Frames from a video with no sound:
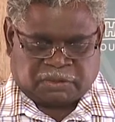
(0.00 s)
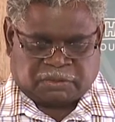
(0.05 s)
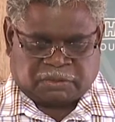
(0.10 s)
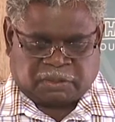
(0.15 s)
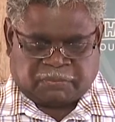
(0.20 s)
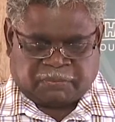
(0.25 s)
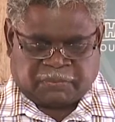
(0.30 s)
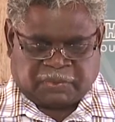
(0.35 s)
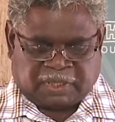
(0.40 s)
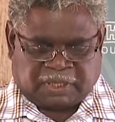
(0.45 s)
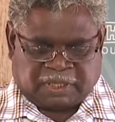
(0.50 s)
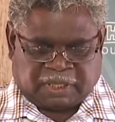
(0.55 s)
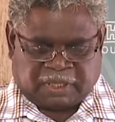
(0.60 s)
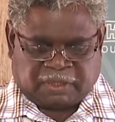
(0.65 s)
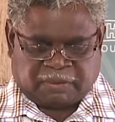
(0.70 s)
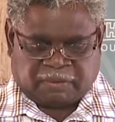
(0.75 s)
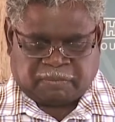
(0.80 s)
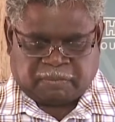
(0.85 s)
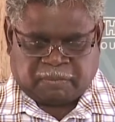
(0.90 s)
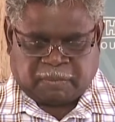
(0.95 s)
sovereignty
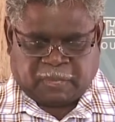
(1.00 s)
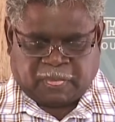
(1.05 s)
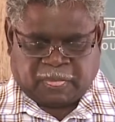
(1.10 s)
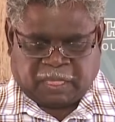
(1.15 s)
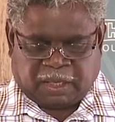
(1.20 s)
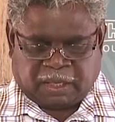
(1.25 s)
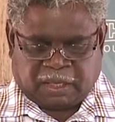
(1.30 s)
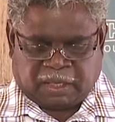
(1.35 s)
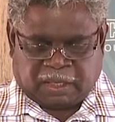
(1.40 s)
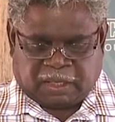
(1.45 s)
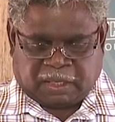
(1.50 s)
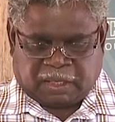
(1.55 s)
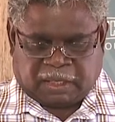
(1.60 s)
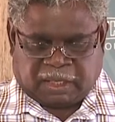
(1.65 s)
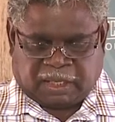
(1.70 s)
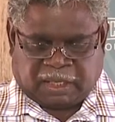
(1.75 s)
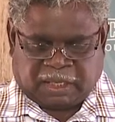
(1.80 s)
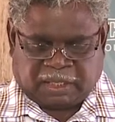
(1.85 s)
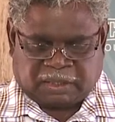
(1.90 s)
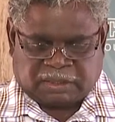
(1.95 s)

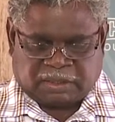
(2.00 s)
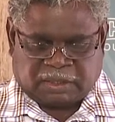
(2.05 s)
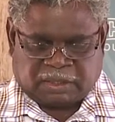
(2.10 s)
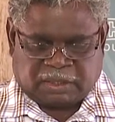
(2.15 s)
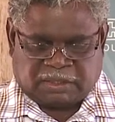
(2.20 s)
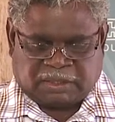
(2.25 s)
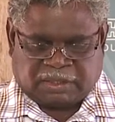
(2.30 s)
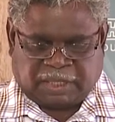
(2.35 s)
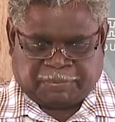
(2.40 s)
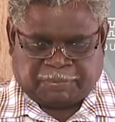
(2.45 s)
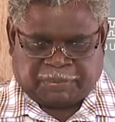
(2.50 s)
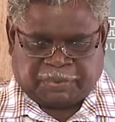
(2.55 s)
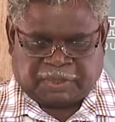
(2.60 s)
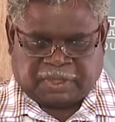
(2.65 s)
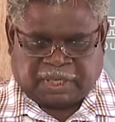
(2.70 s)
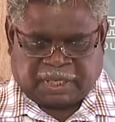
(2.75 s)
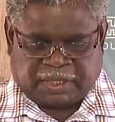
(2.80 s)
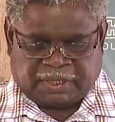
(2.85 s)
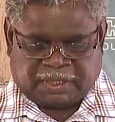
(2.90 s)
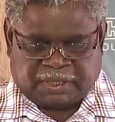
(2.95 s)
as separate
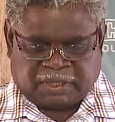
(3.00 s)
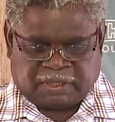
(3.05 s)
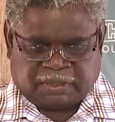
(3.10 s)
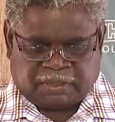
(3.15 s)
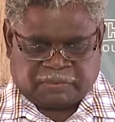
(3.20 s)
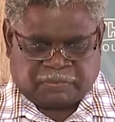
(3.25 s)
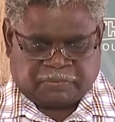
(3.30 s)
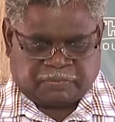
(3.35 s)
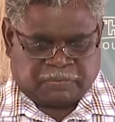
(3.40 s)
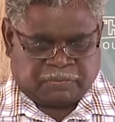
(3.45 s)
nations.